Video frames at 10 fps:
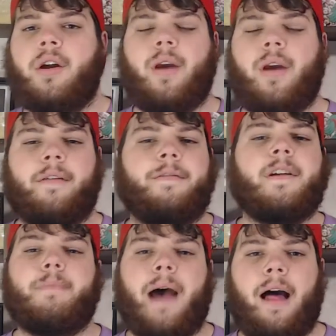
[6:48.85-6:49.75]
you have
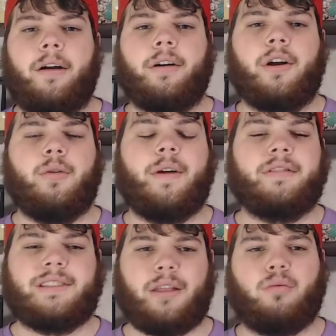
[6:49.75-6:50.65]
Finn Balor, you have
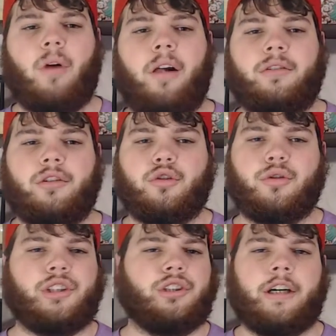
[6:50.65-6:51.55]
Seth Rollins,
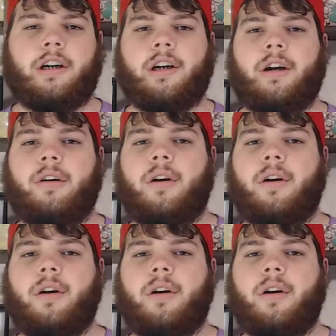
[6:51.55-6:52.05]
Chris Jericho,